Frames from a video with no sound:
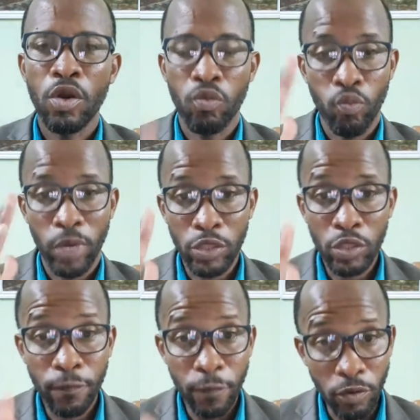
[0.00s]
When you
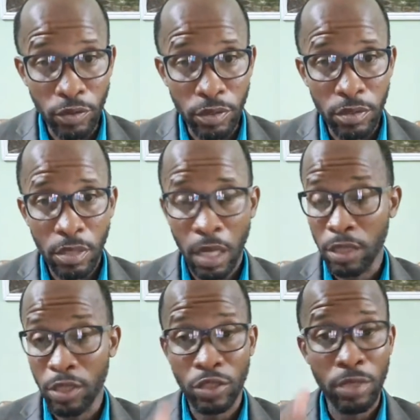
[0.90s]
vote, and
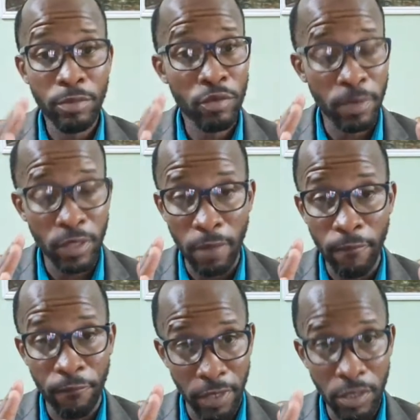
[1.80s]
some of you become
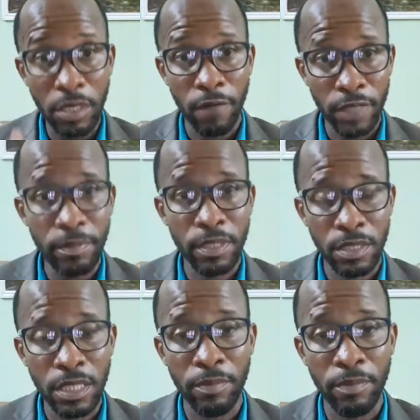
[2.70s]
very uncomfortable this
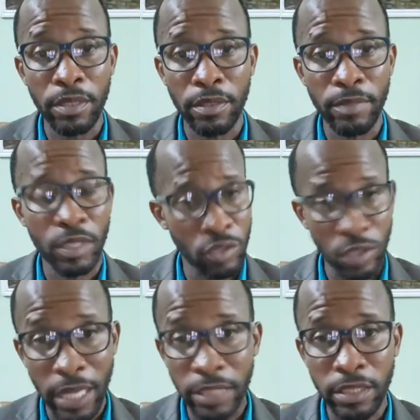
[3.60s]
time right here because you
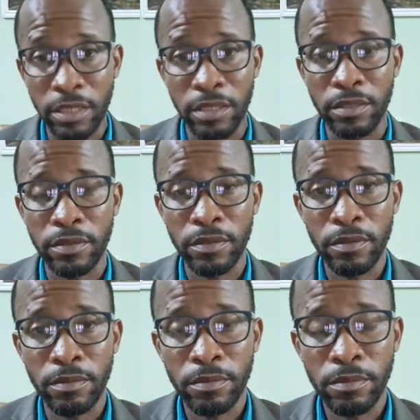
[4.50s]
can't take it,
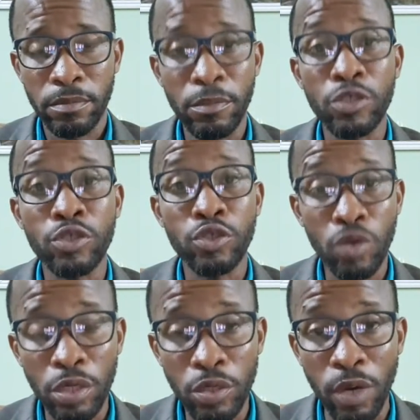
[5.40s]
but you choke all
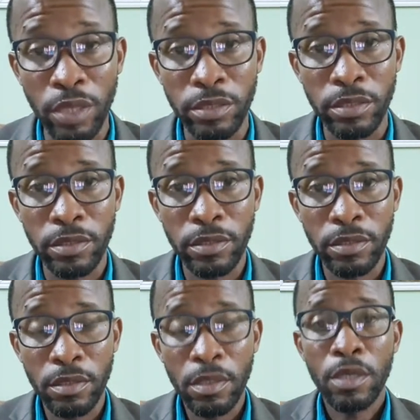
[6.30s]
you want.
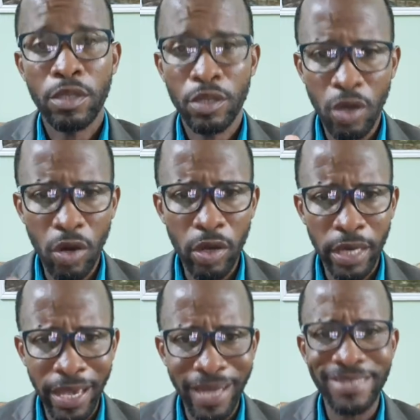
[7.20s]
The law in
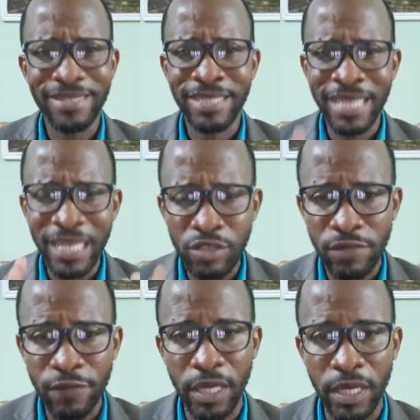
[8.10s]
Guyana is dangerous
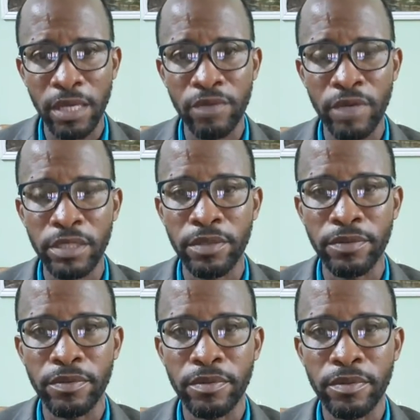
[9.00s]
for Guyana right
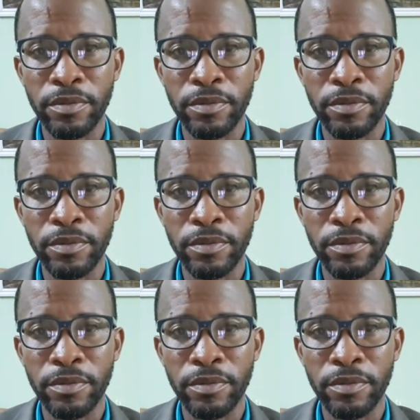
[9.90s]
now,